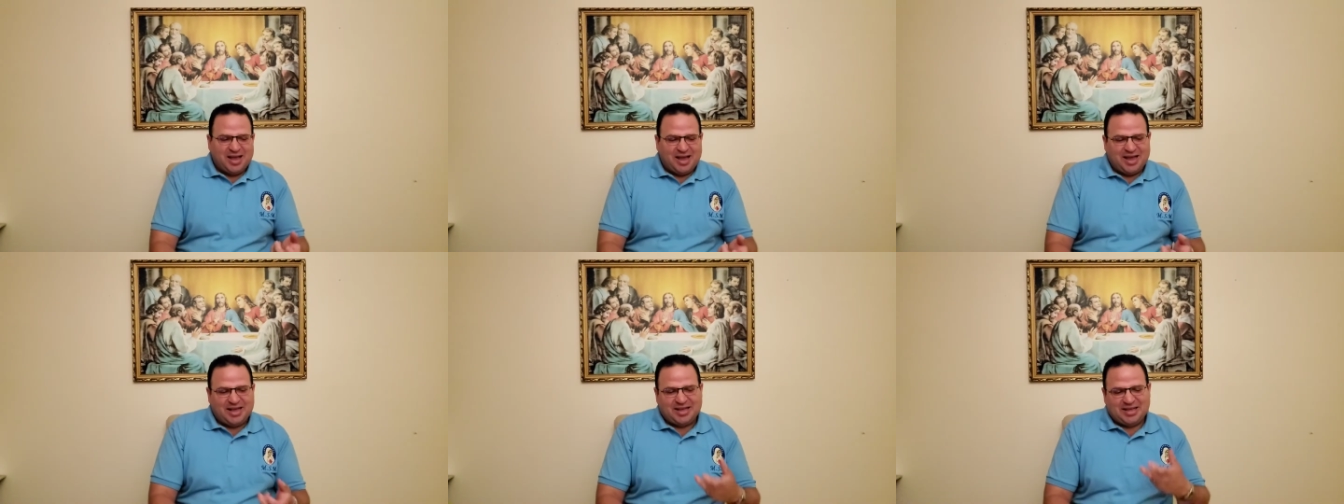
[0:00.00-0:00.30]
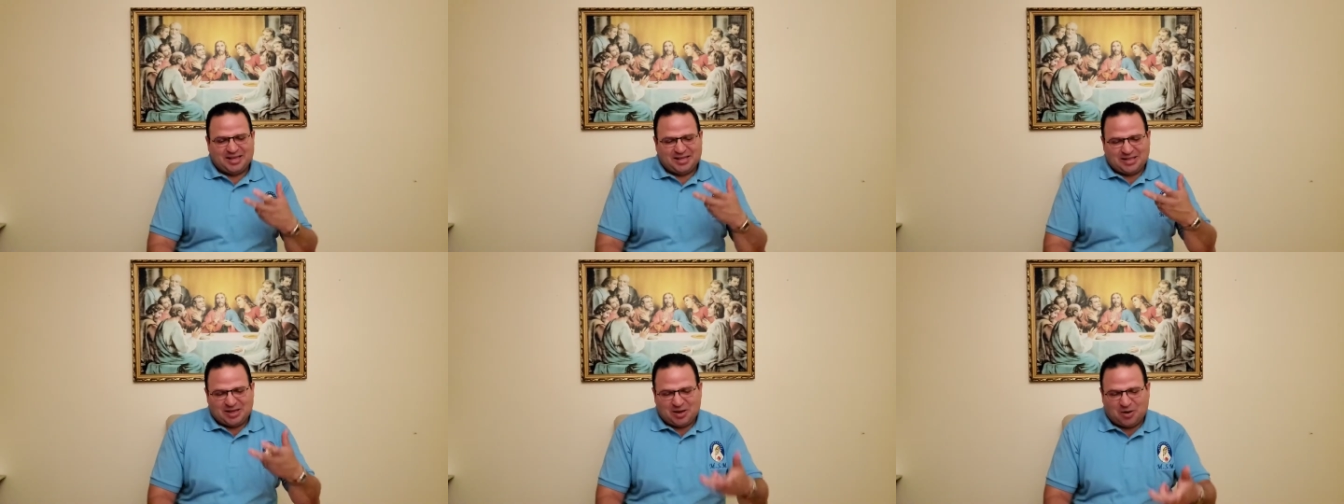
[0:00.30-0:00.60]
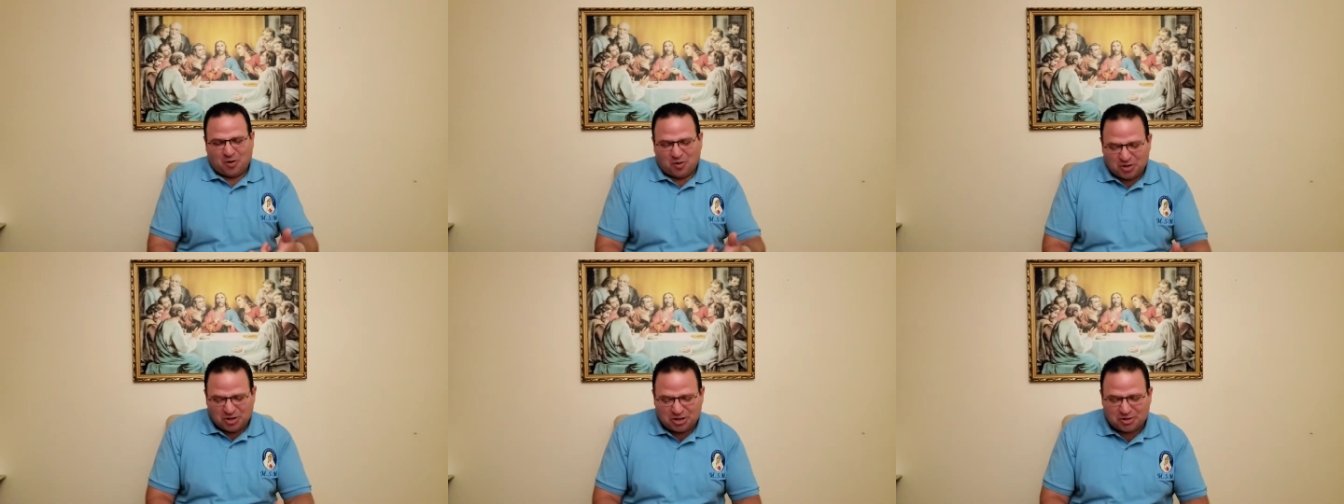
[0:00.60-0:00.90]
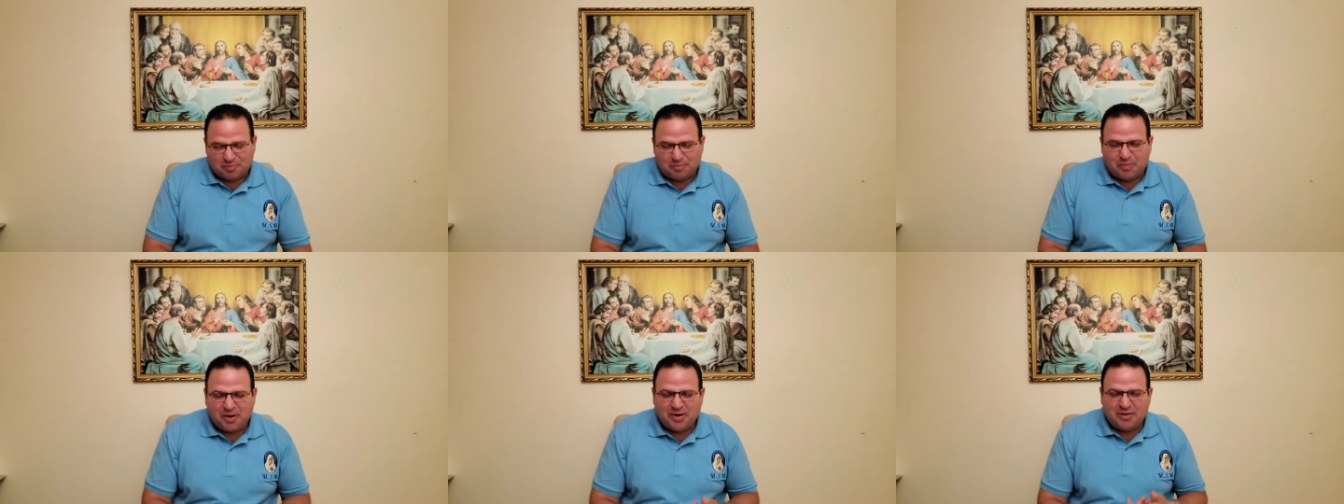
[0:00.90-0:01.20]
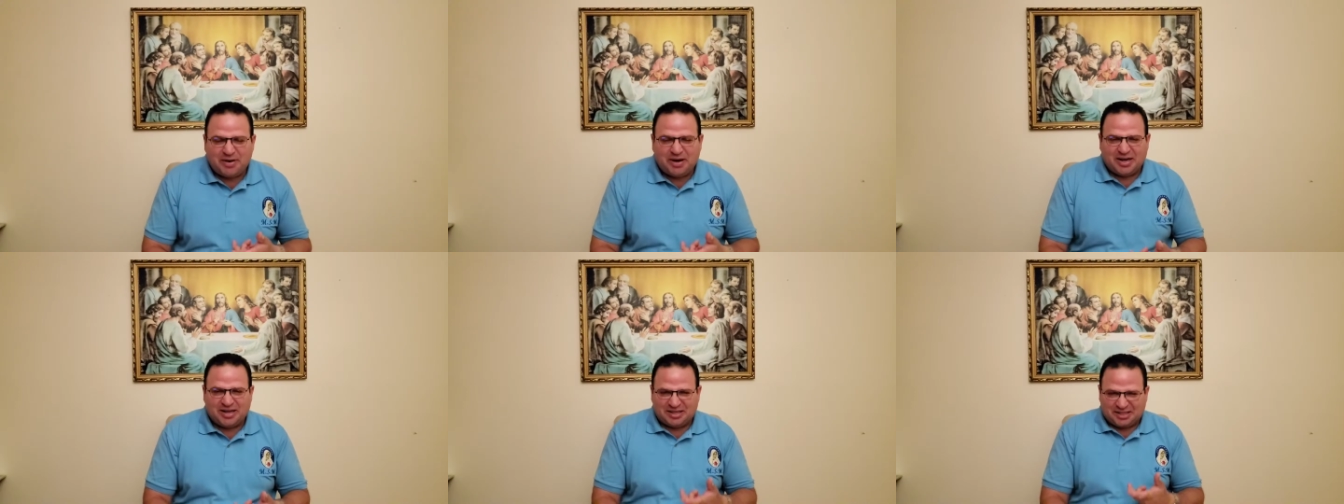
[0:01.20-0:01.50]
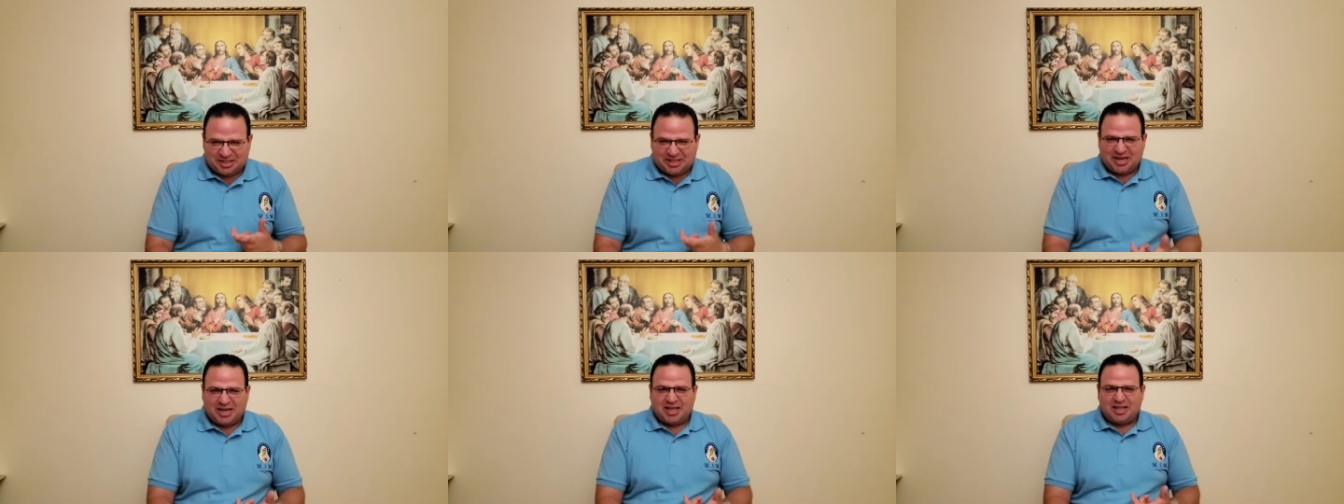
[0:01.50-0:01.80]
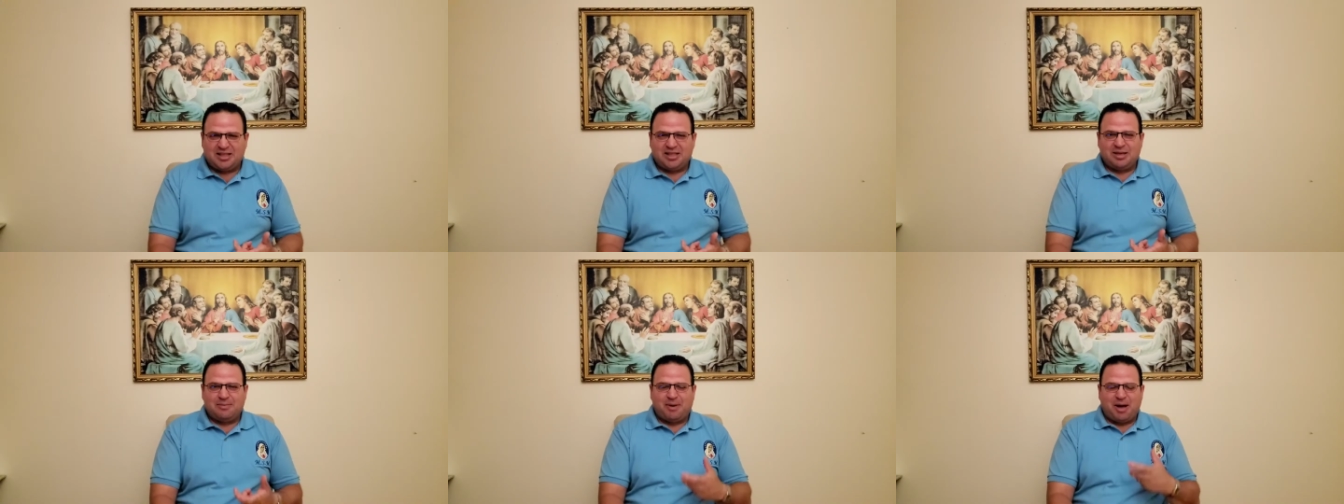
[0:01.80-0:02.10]
The Holy Spirit is
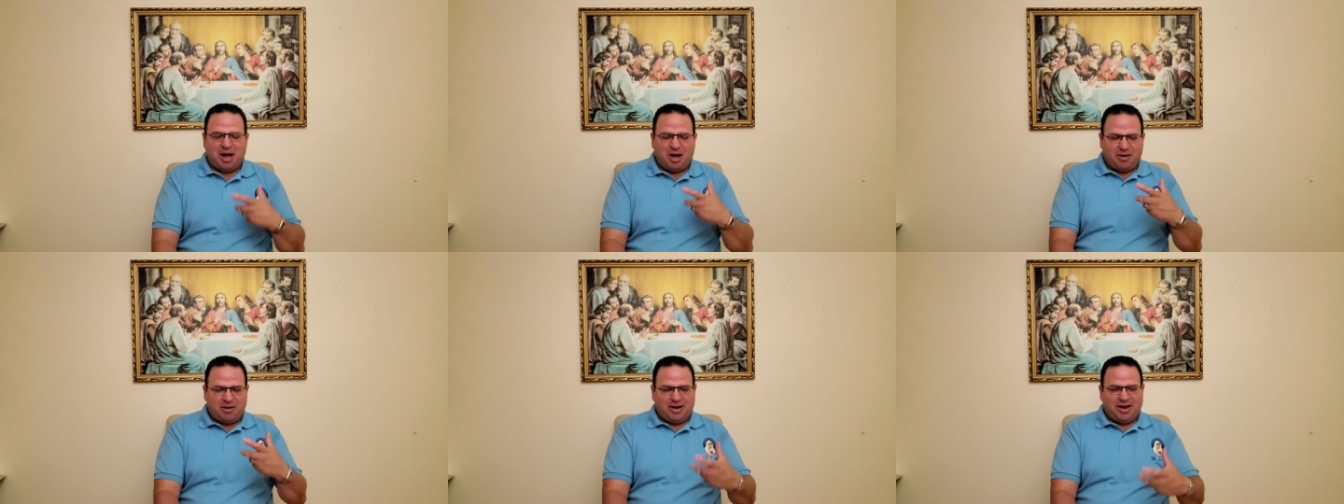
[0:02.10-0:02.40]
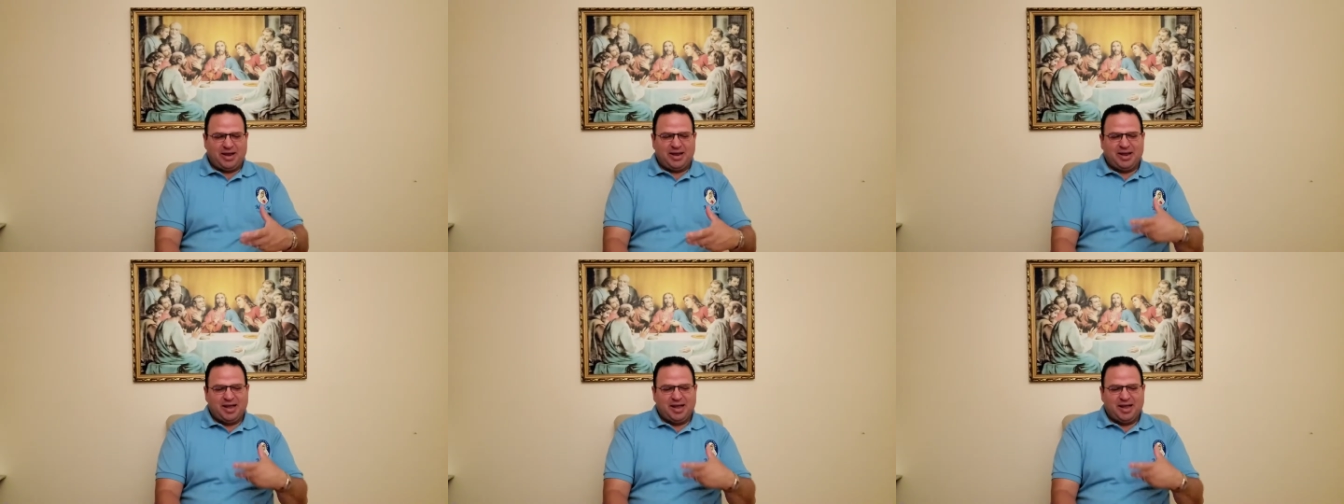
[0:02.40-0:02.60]
checking them out.